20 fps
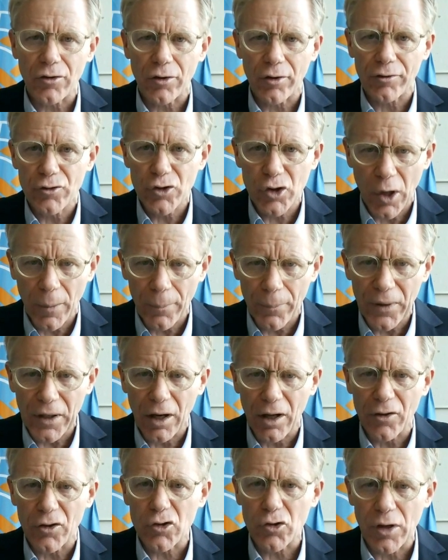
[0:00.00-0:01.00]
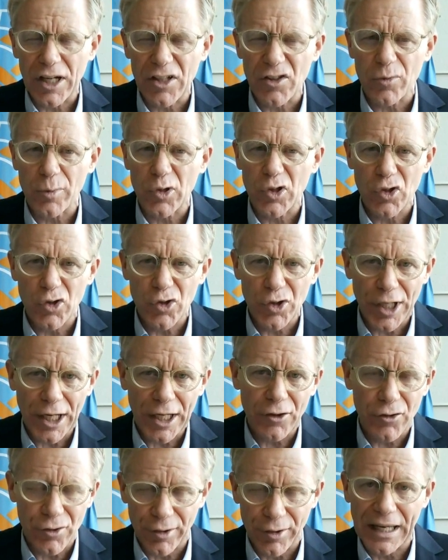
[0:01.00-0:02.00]
They're jumping on the transmission
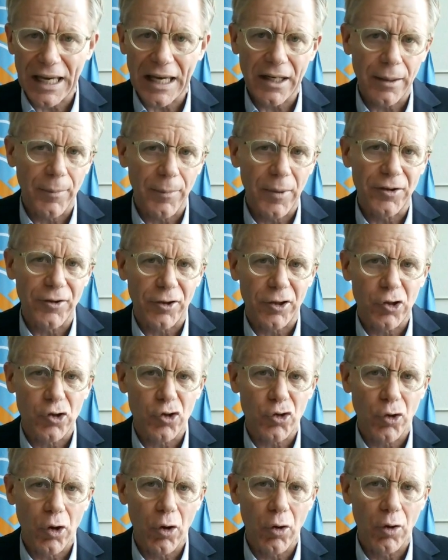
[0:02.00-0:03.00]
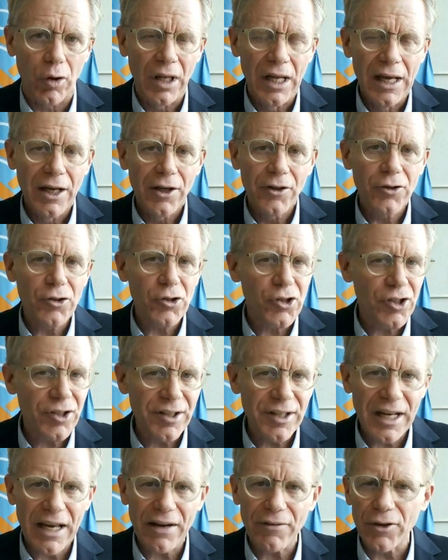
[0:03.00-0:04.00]
chains. They're getting them under control. You
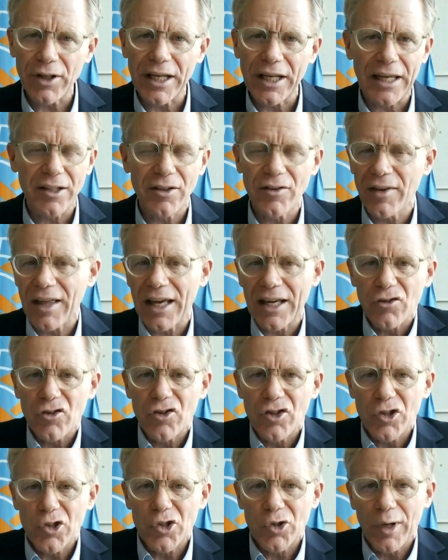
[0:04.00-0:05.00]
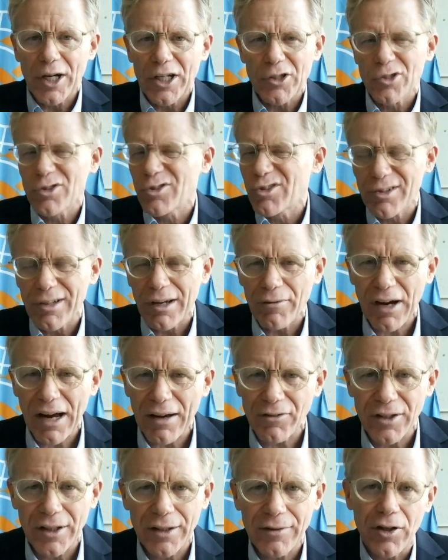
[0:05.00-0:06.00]
should never get in that situation. You should never
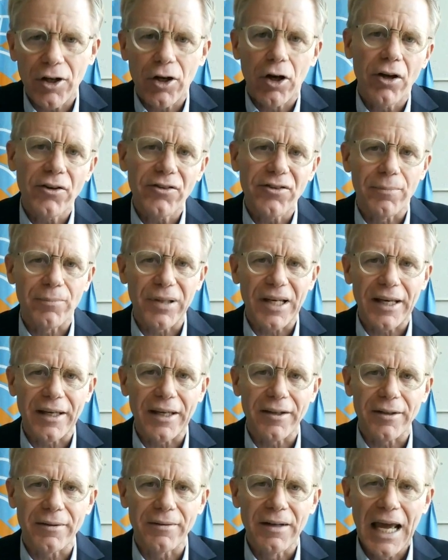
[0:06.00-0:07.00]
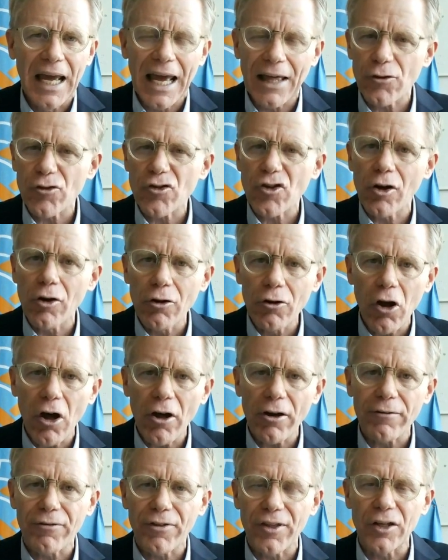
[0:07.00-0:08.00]
have to even contemplate it. And there's a
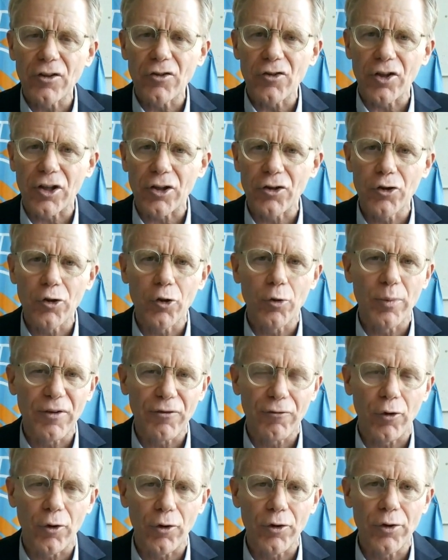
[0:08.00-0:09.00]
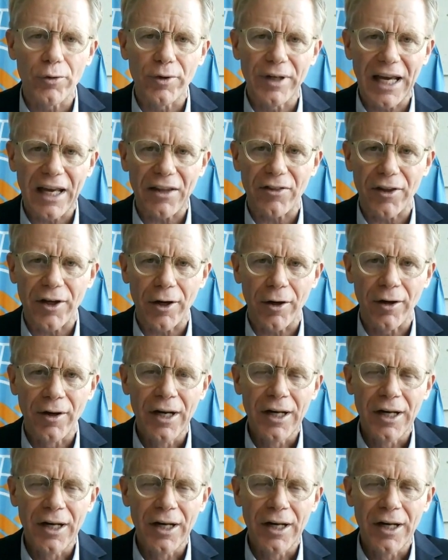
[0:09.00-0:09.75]
lot of things you can do before you get there.